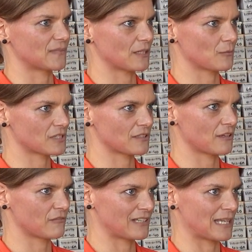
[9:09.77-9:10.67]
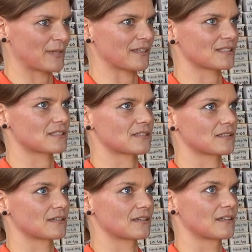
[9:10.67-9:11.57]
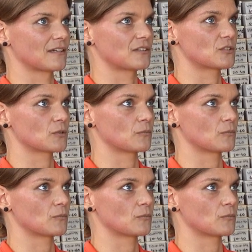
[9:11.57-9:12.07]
there was a lot of limits to